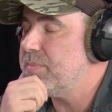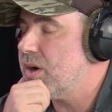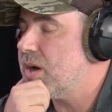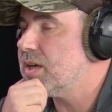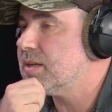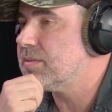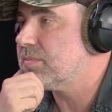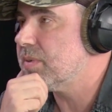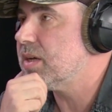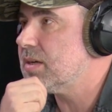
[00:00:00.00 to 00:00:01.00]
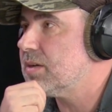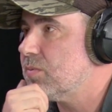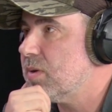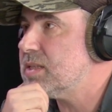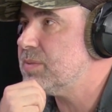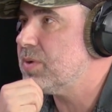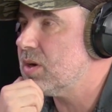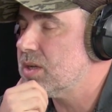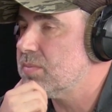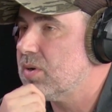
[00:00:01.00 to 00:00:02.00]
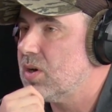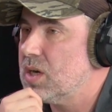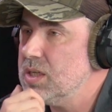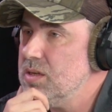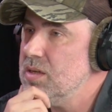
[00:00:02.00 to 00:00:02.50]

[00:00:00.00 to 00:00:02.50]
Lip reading: Berlin, West Berlin born,